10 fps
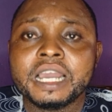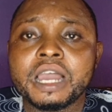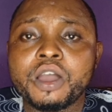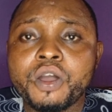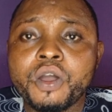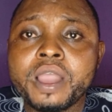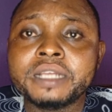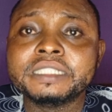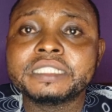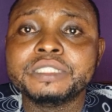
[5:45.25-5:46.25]
Or
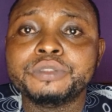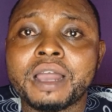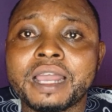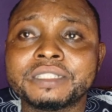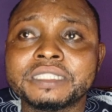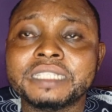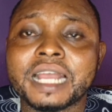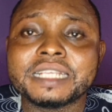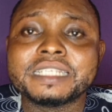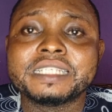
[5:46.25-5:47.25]
anything you are see
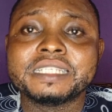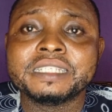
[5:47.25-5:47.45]
that is